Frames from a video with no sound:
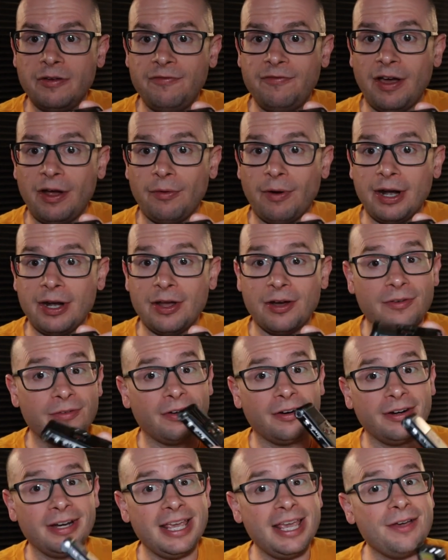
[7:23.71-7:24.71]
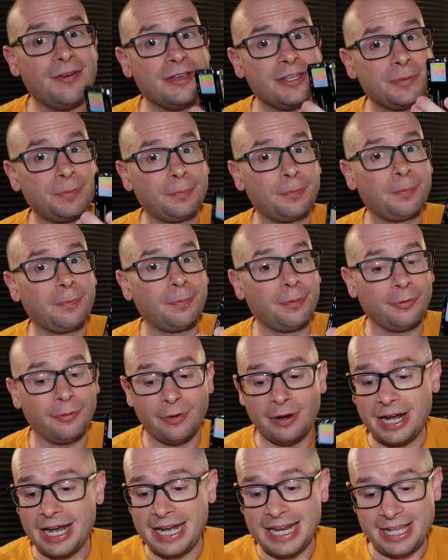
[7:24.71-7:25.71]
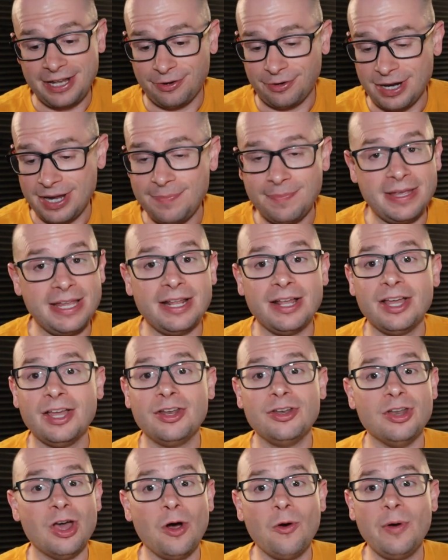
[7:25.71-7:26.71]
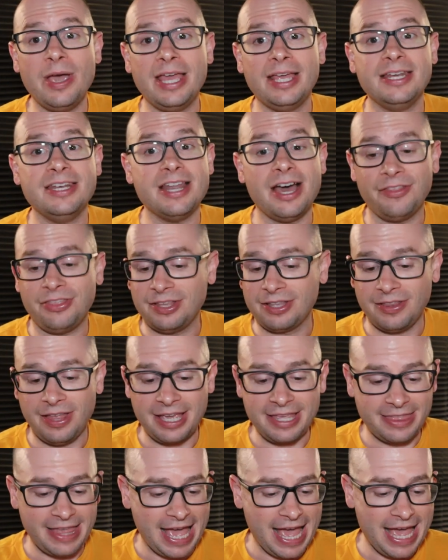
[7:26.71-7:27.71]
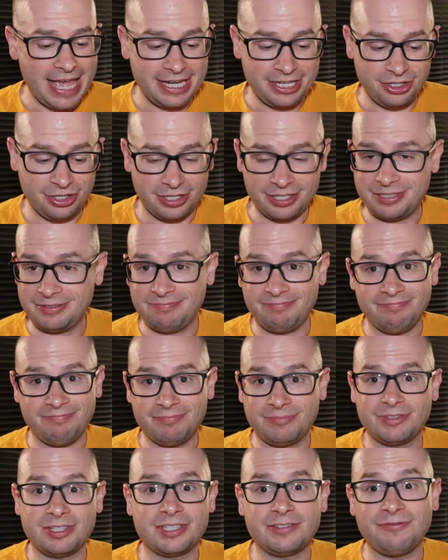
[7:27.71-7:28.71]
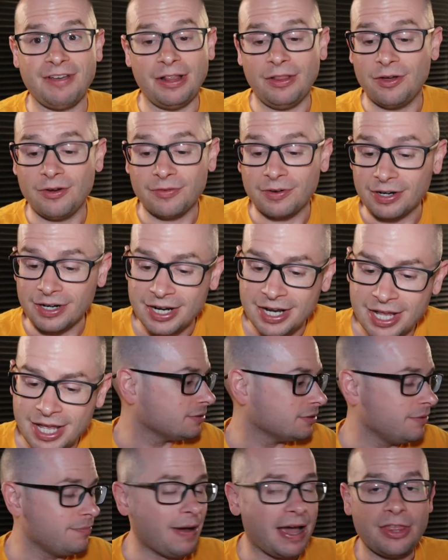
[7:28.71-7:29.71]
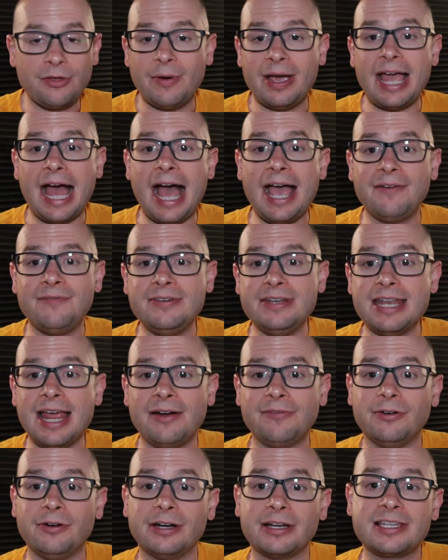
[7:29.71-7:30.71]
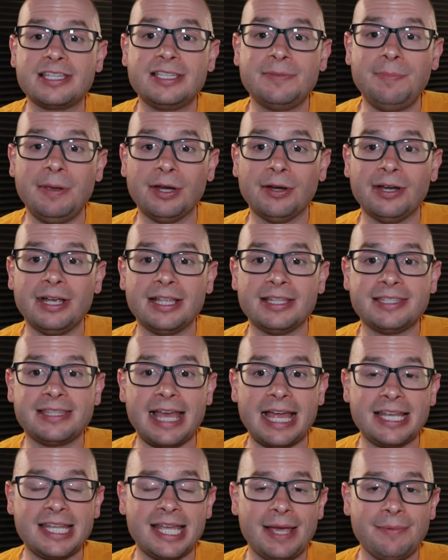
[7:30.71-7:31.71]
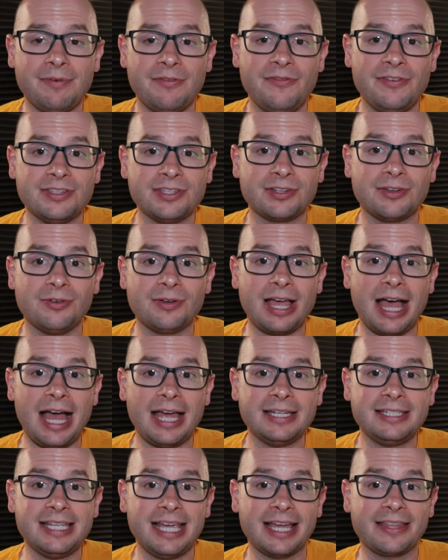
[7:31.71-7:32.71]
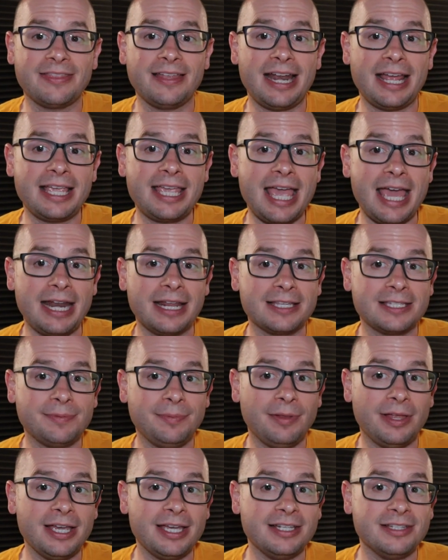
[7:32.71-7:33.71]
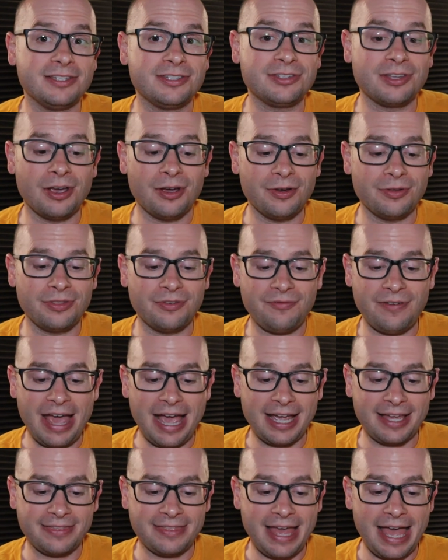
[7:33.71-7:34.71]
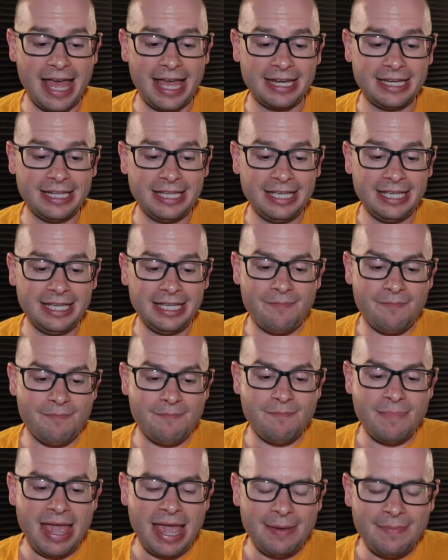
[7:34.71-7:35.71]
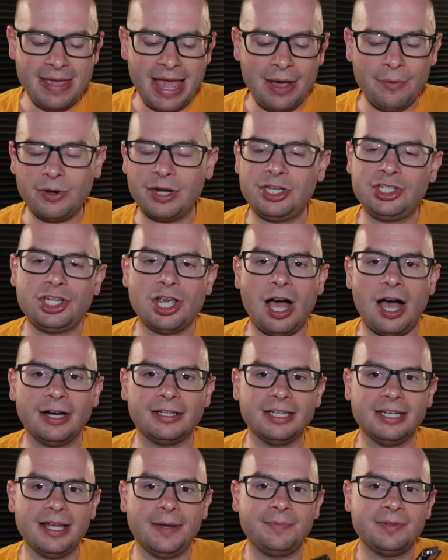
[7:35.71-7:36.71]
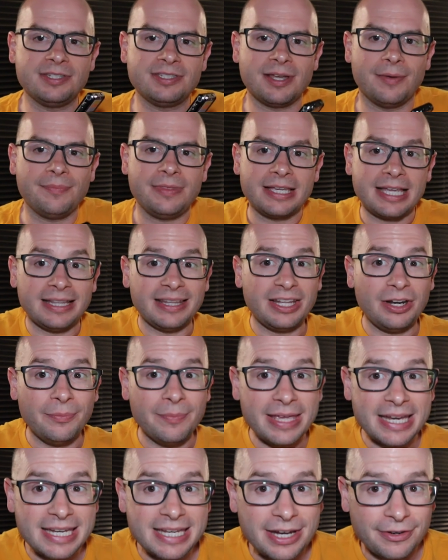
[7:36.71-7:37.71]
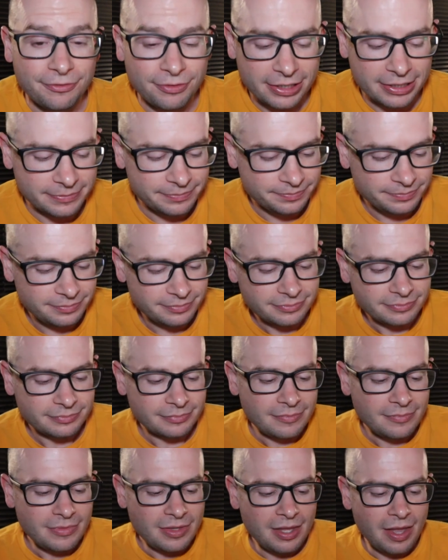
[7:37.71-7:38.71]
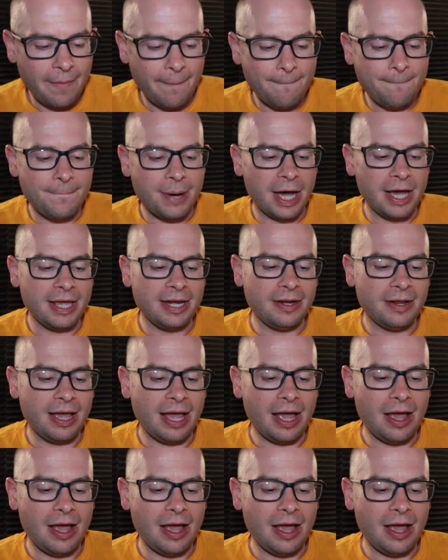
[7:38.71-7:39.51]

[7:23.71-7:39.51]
fell right over. It was pretty creepy. No wind, nothing like that, just fell over. By the way, I have never experienced that type of physical contact that I can't explain. So the fact that maybe I would have chalked it up to something a little bit different, but